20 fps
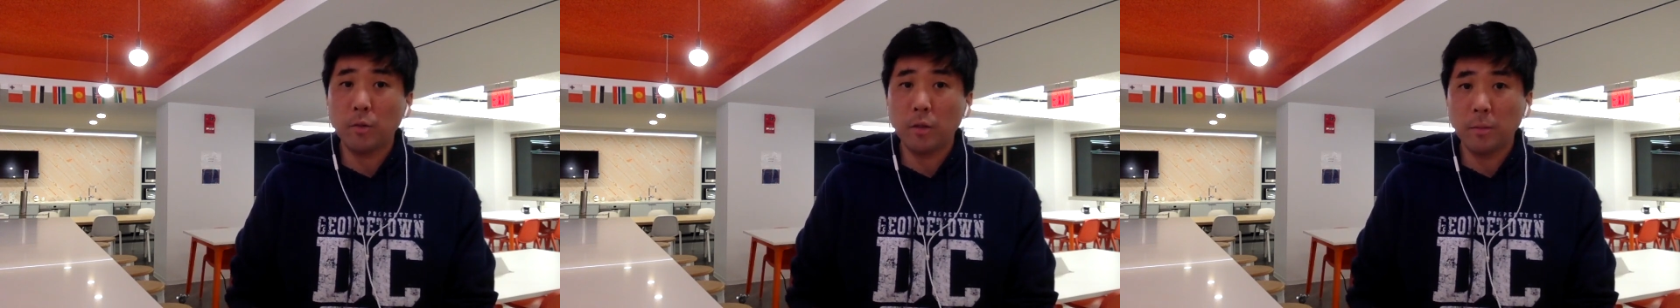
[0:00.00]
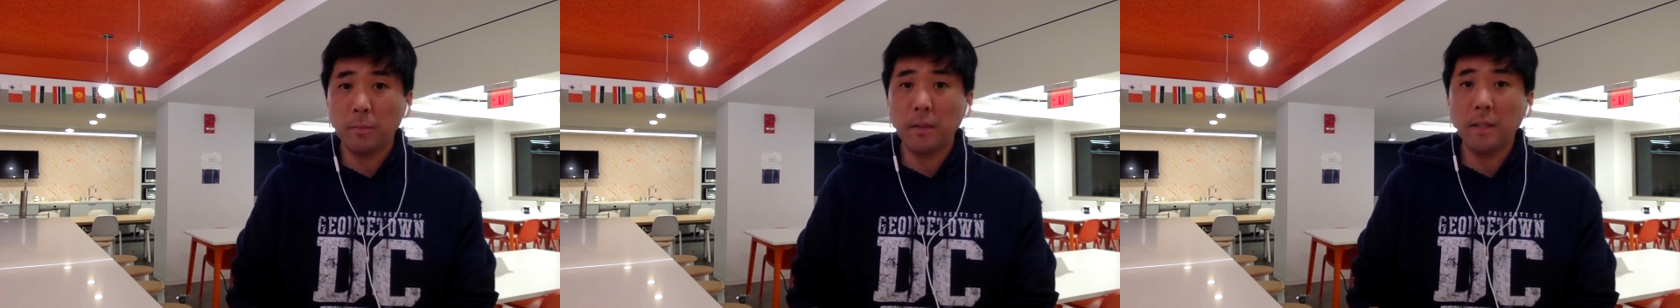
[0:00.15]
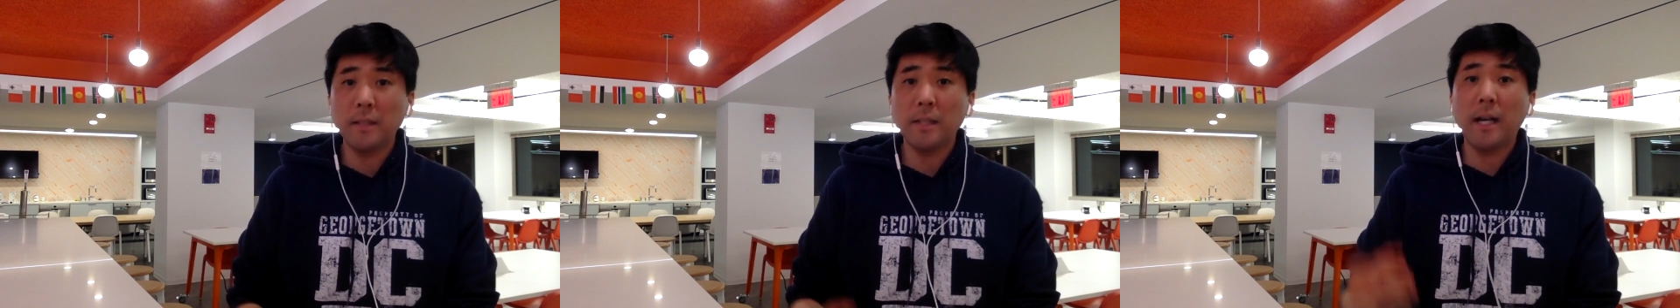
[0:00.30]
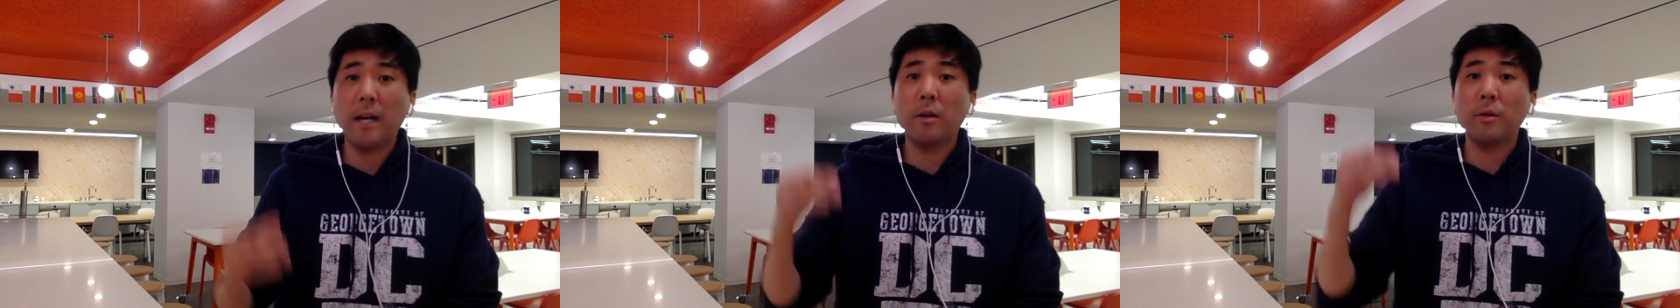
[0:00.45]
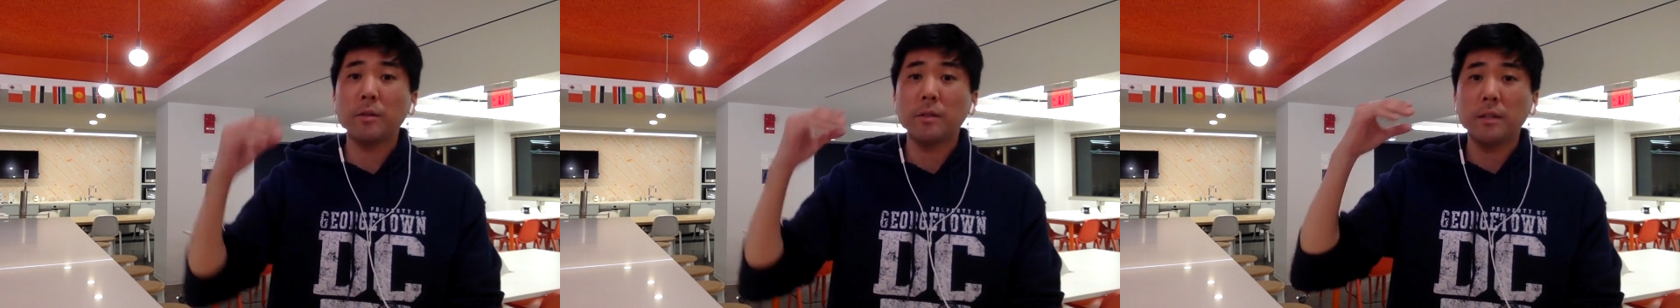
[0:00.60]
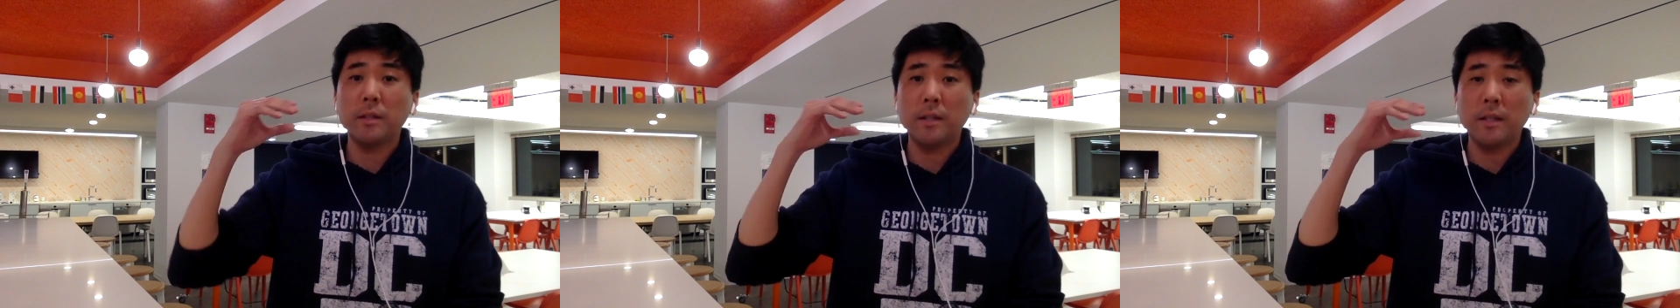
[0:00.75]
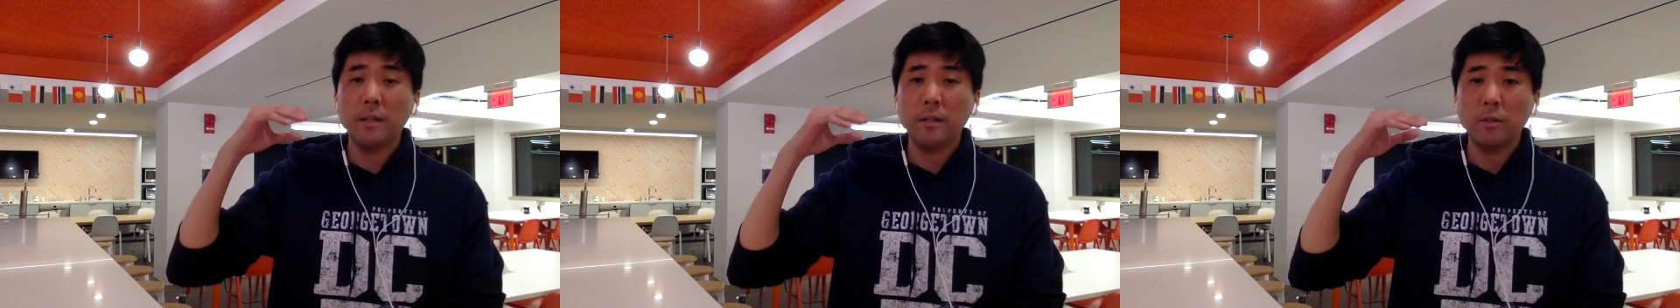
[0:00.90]
which means I was
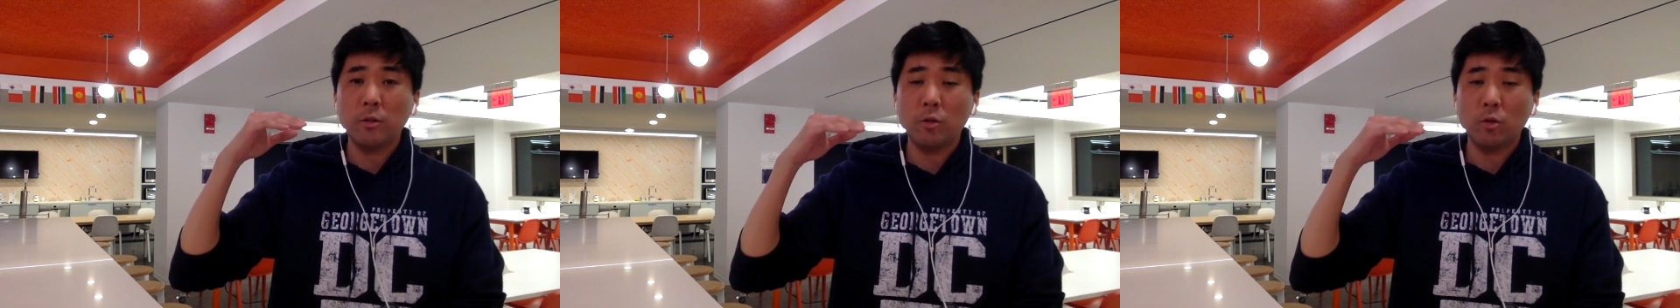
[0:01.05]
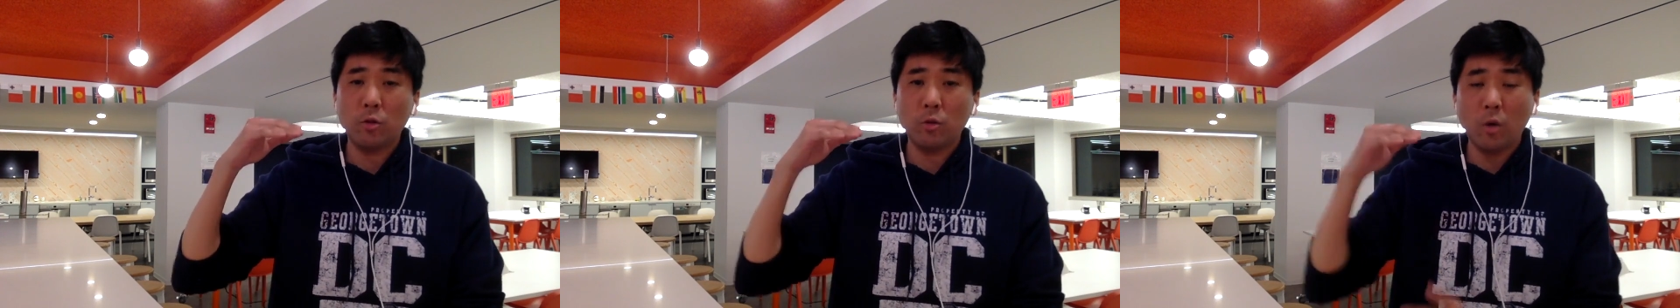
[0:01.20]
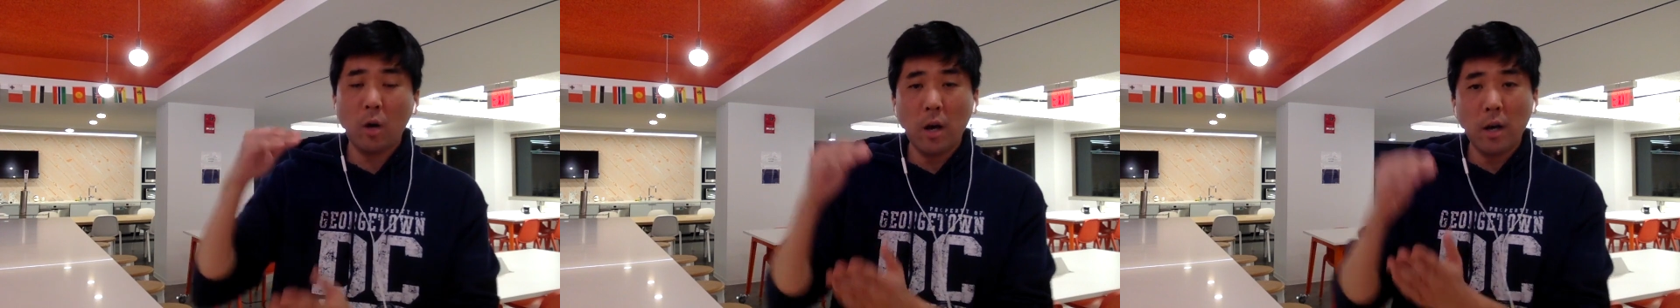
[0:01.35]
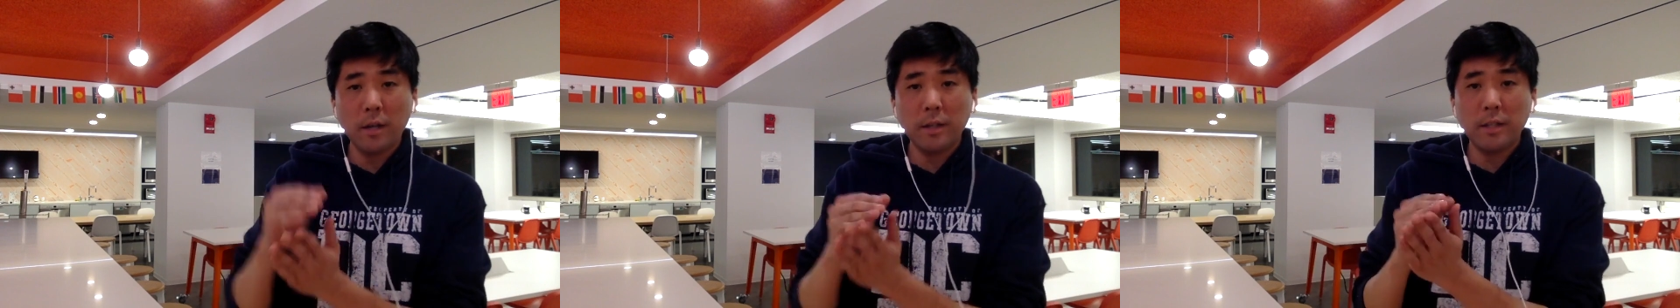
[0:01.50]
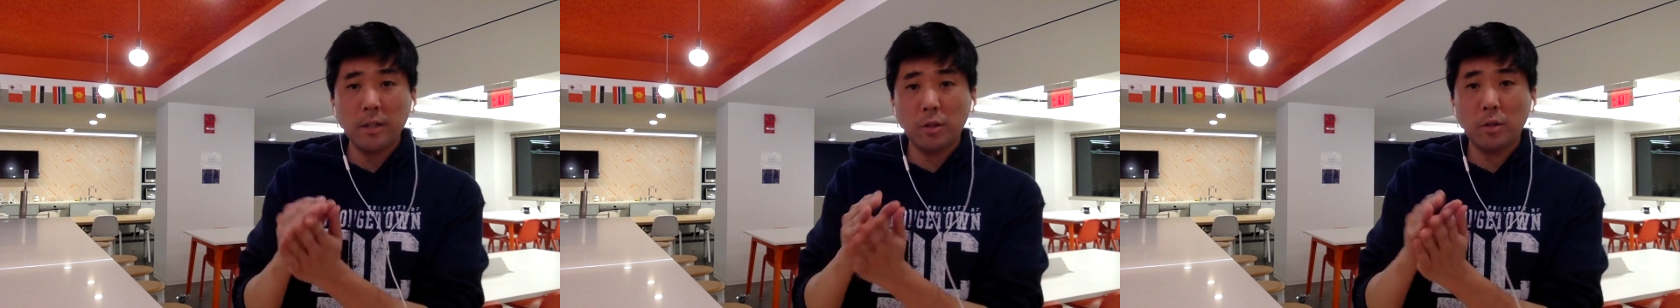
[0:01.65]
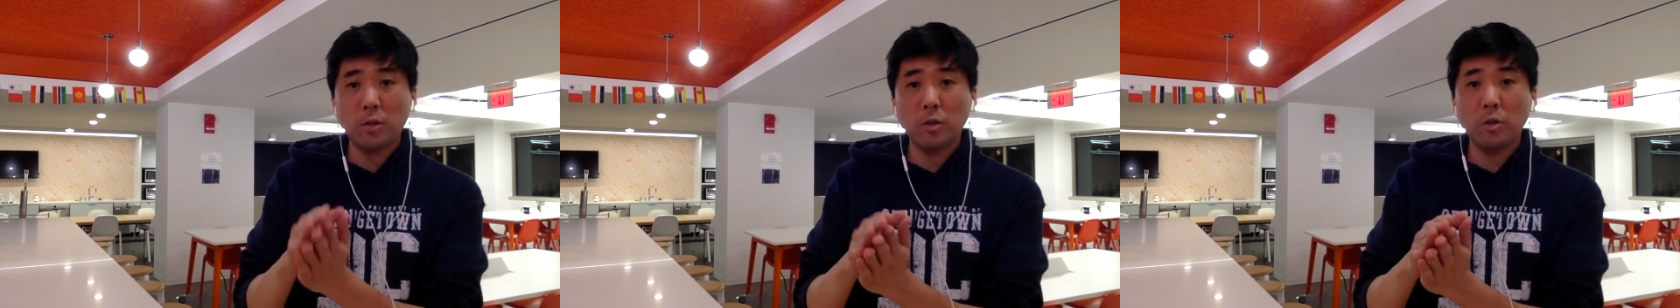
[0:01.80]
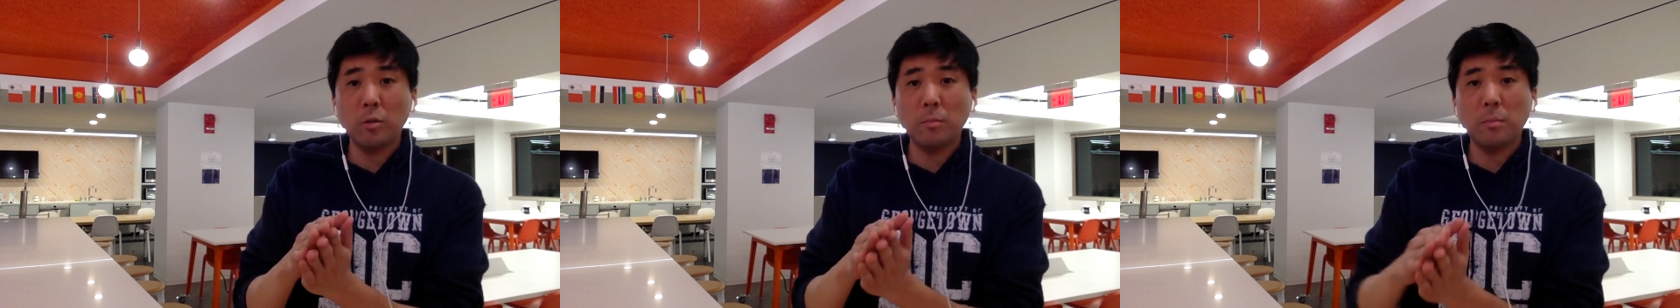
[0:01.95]
in the
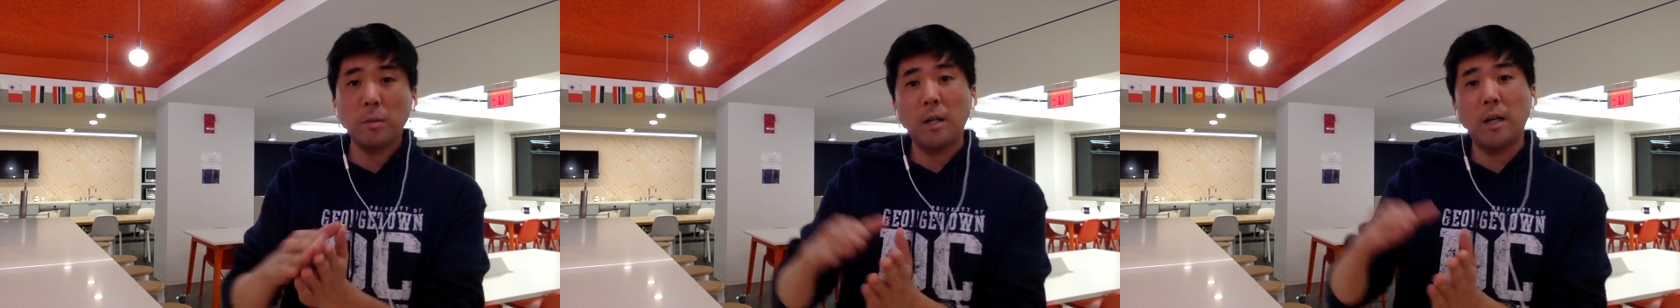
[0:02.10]
strongest group